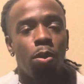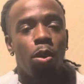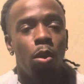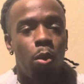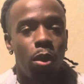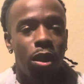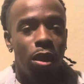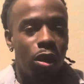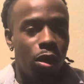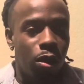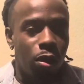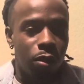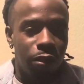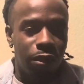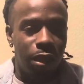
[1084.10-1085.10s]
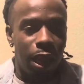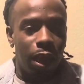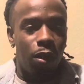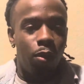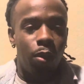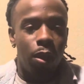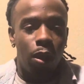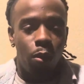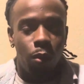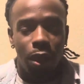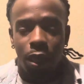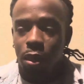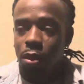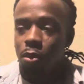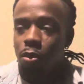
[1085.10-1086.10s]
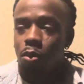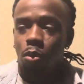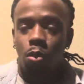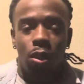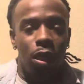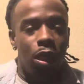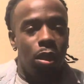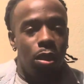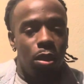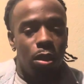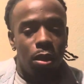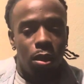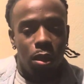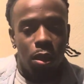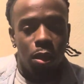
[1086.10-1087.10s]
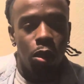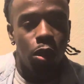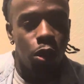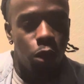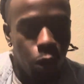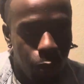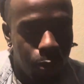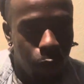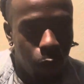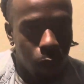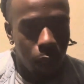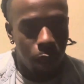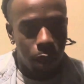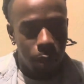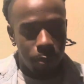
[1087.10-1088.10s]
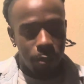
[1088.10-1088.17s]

What are the girls saying when you pull up?